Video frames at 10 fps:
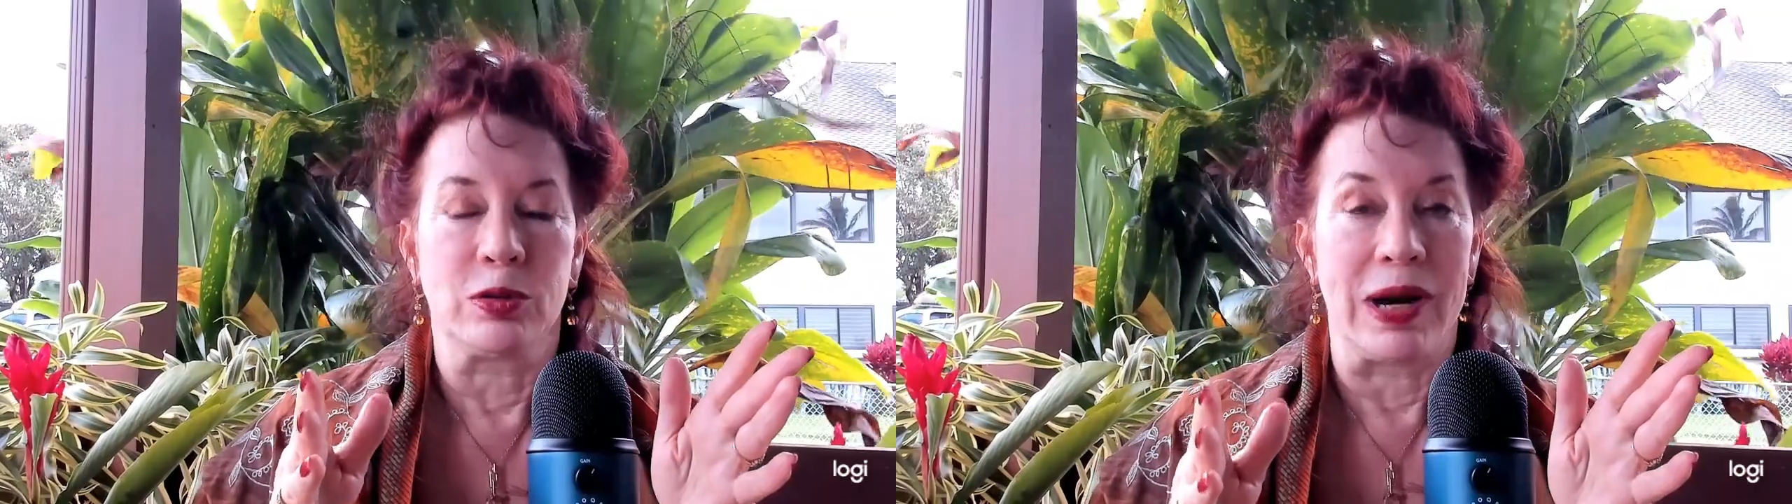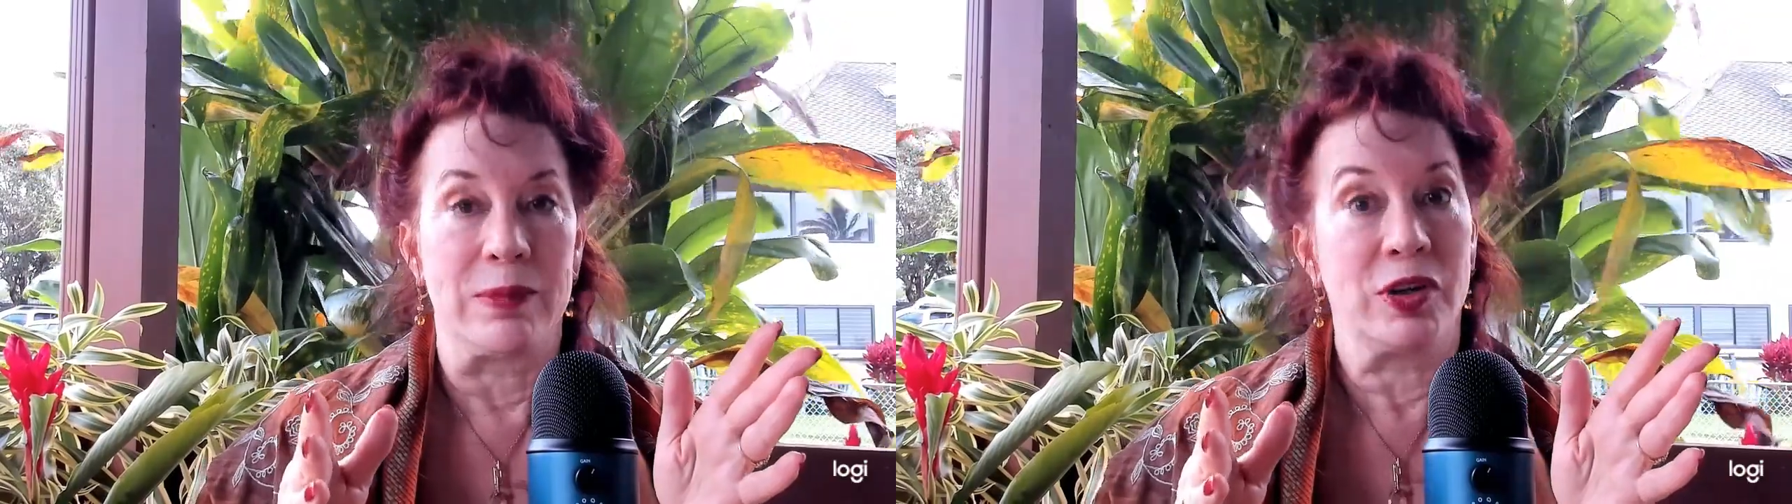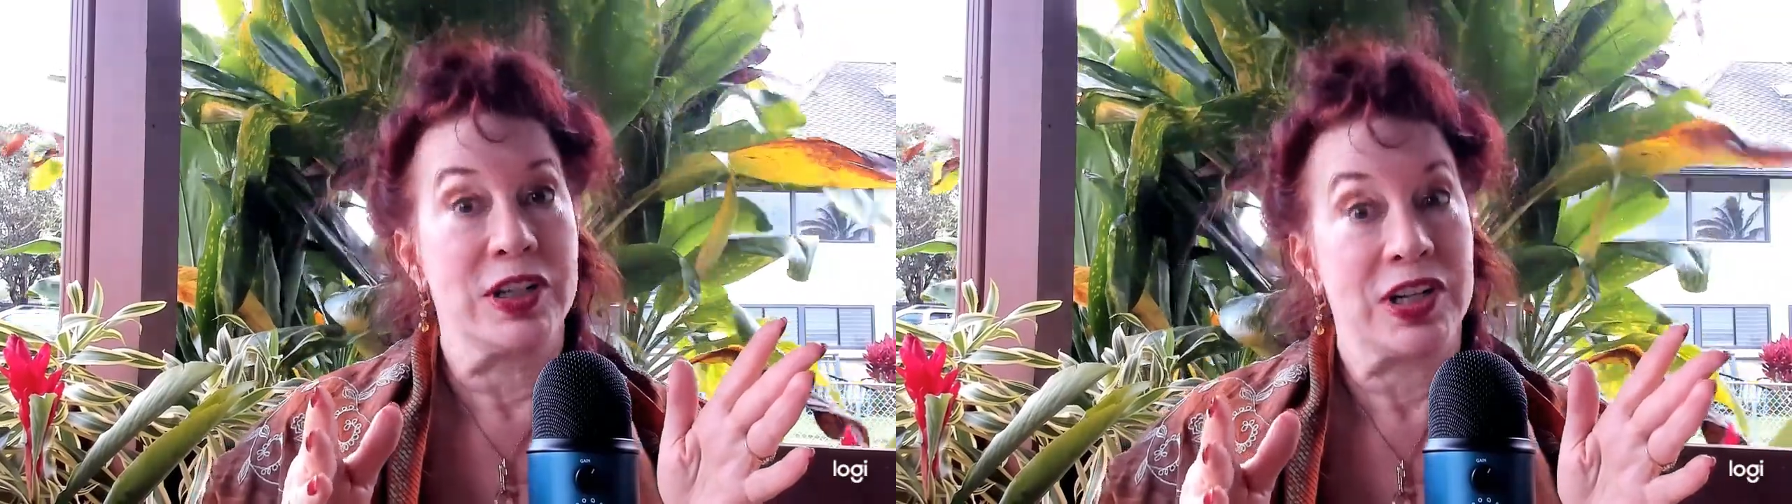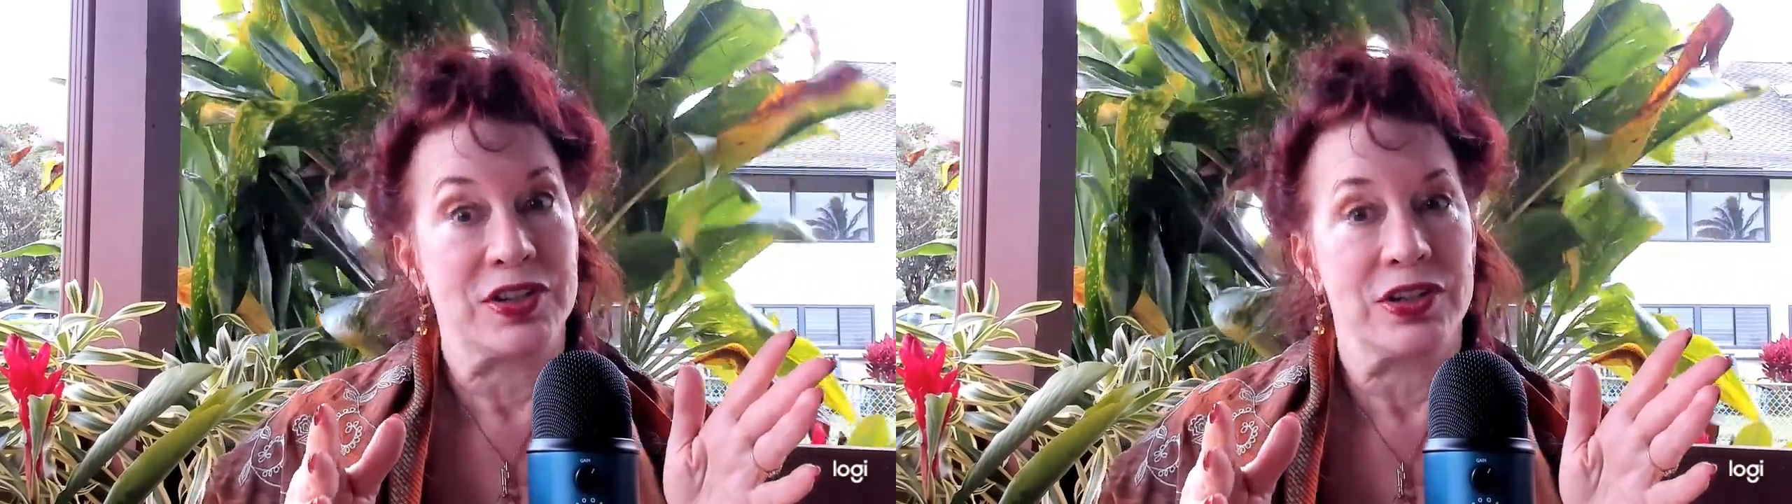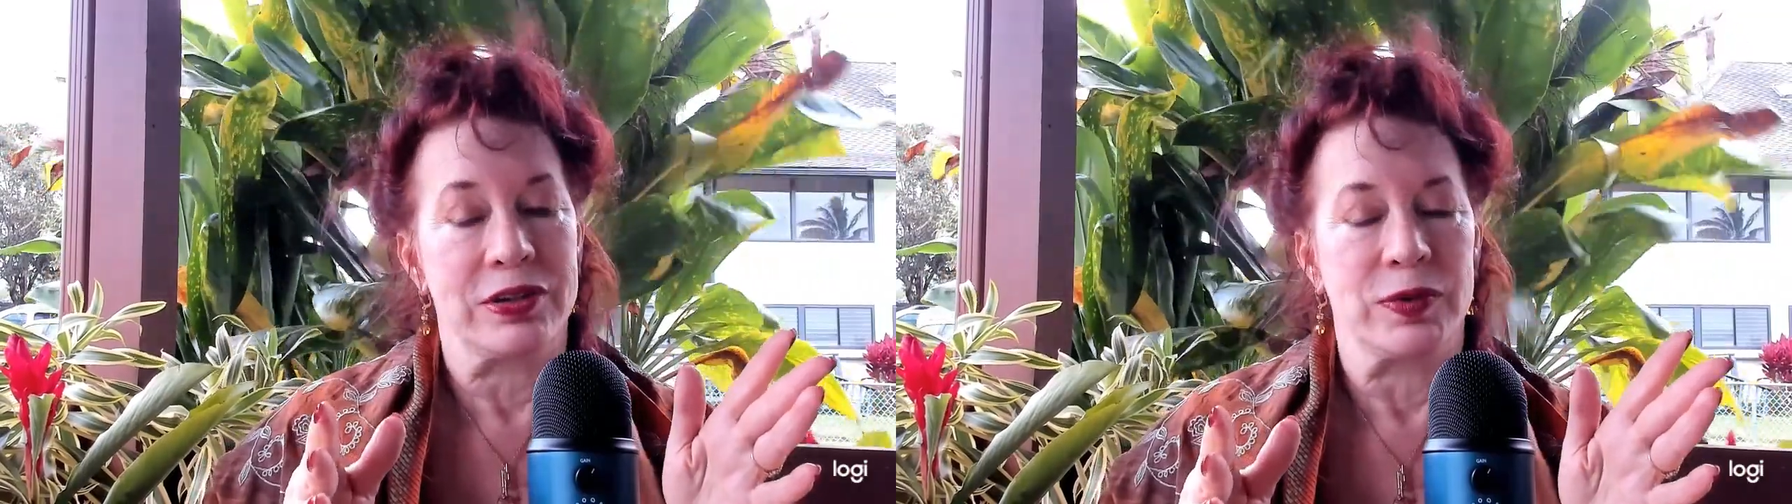ground where it
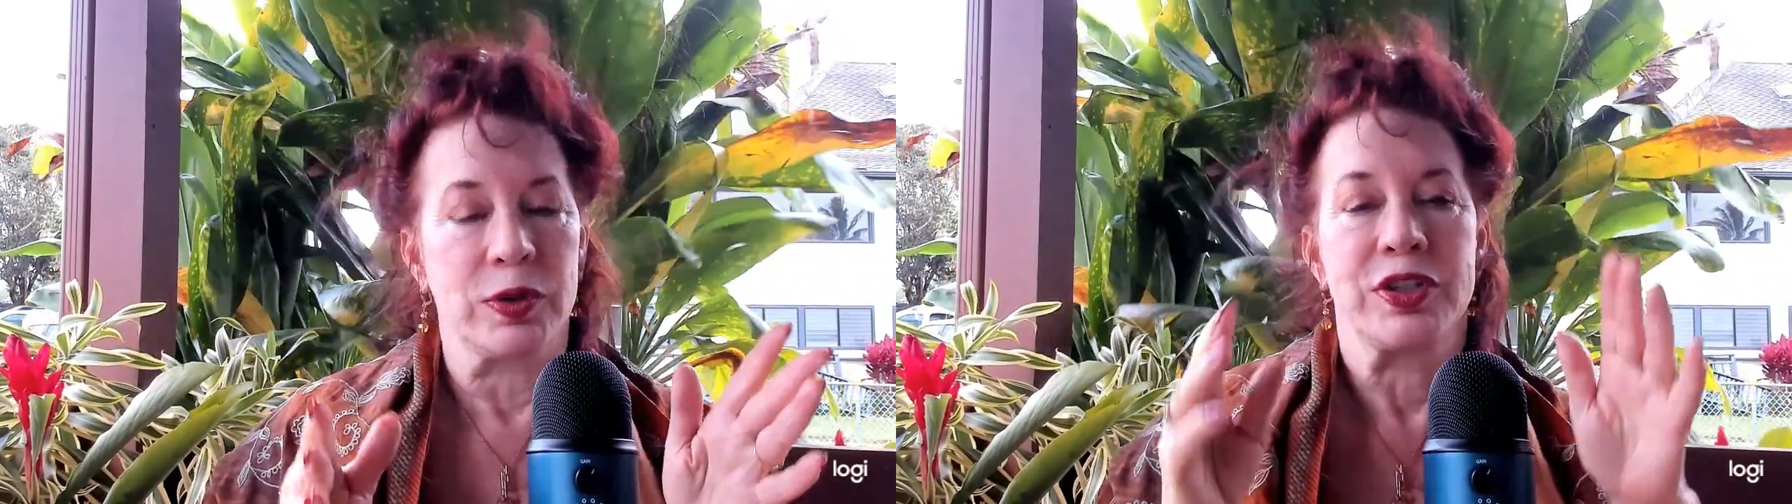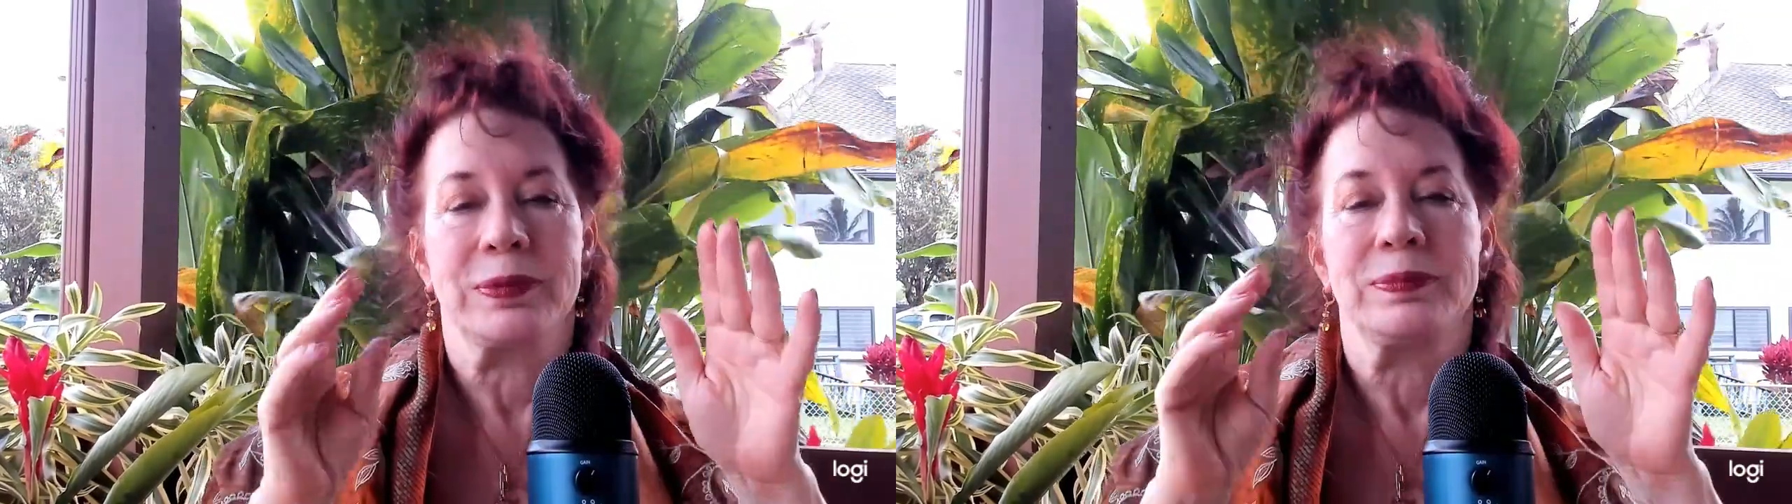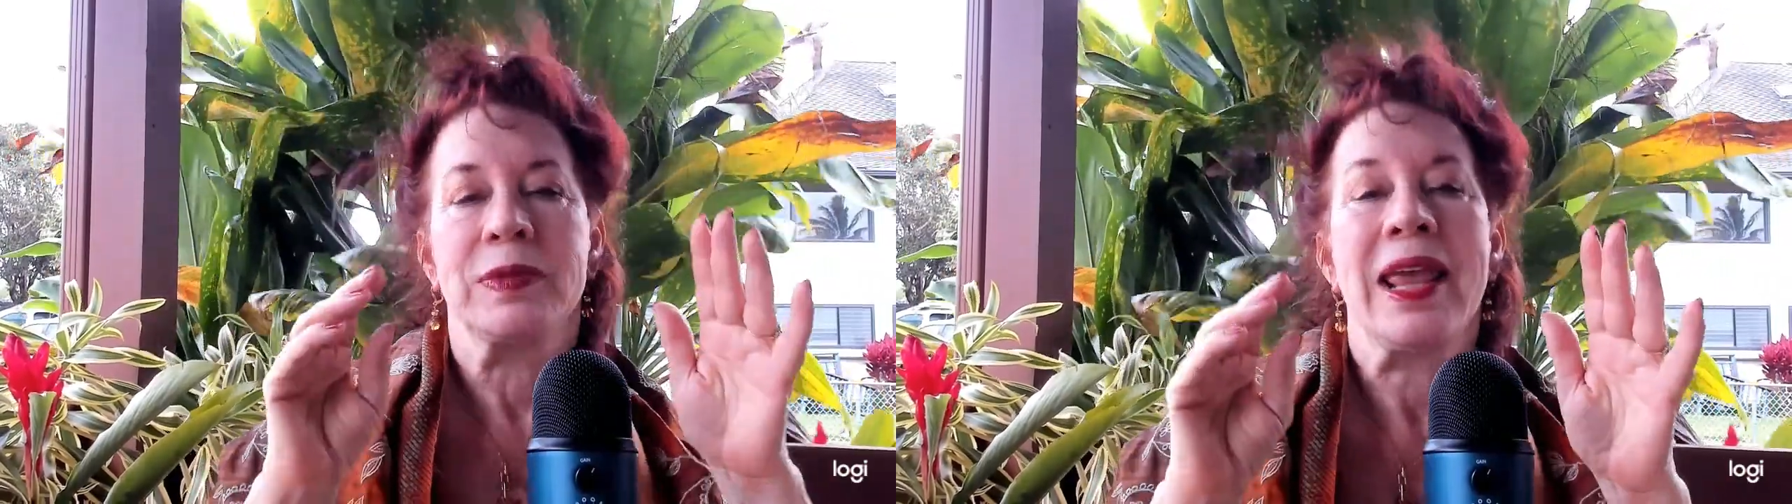doesn't diverge.